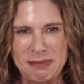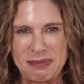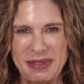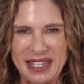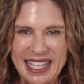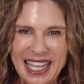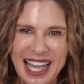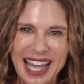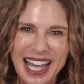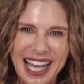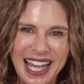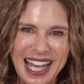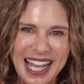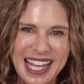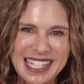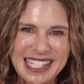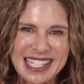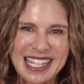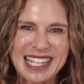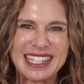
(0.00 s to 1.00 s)

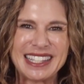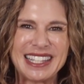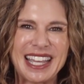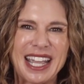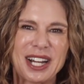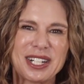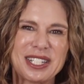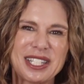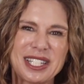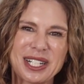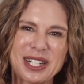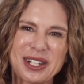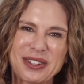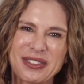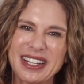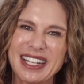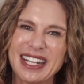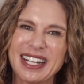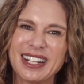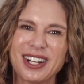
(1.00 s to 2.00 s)
because they are
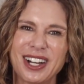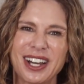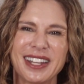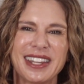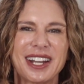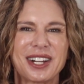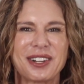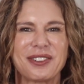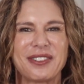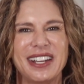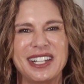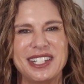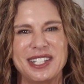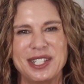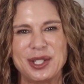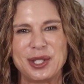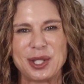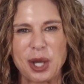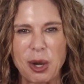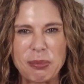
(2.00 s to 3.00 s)
secreting all that great
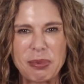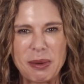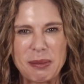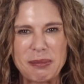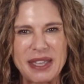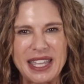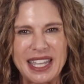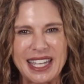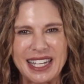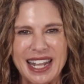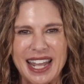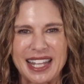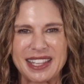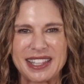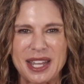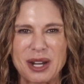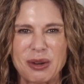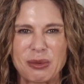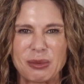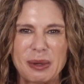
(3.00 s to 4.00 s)
dopamine and
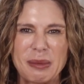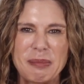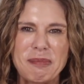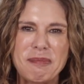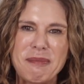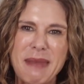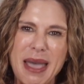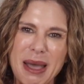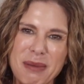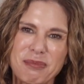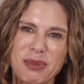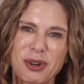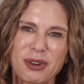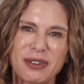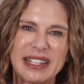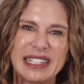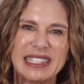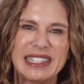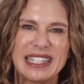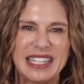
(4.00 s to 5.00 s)
they are
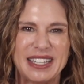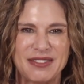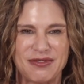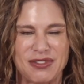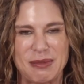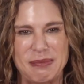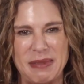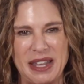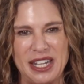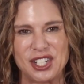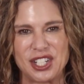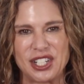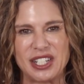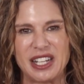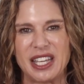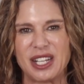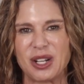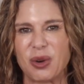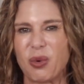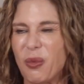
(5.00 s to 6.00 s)
remembering the information
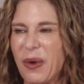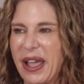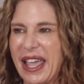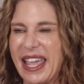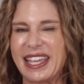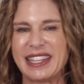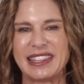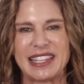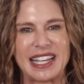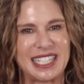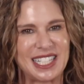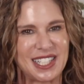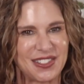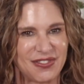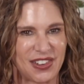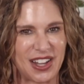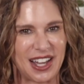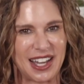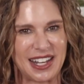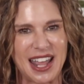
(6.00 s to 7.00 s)
in a way that's
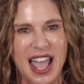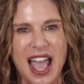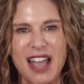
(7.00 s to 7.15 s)
fun.